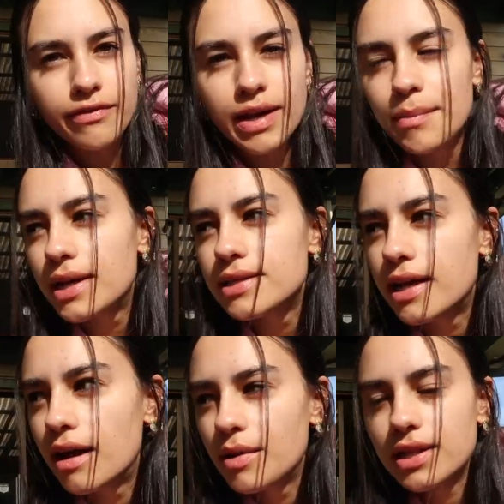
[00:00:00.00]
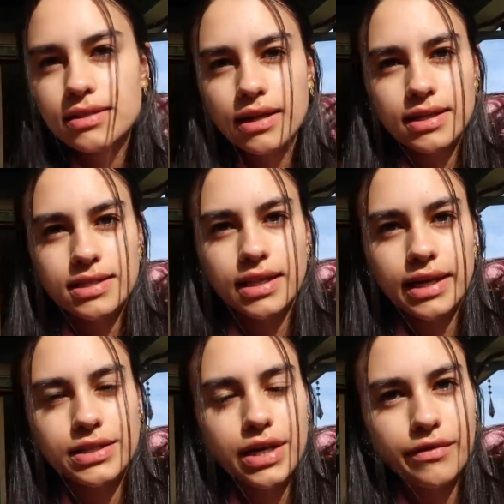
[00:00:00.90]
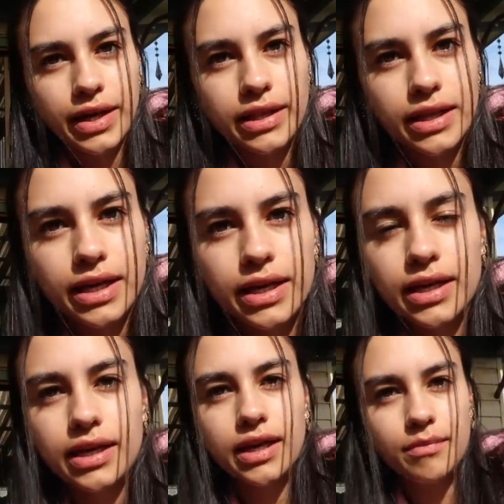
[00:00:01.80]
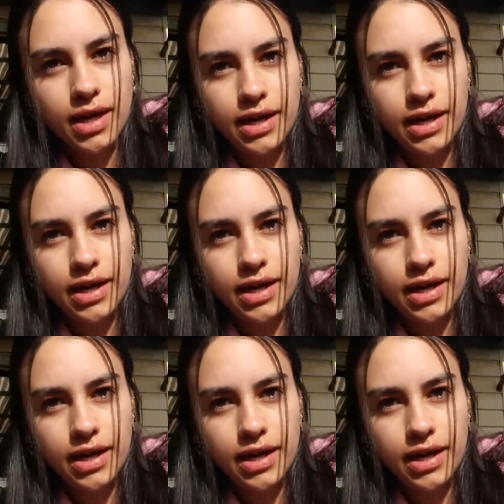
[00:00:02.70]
gonna find a better setup where the sun isn't like directly in my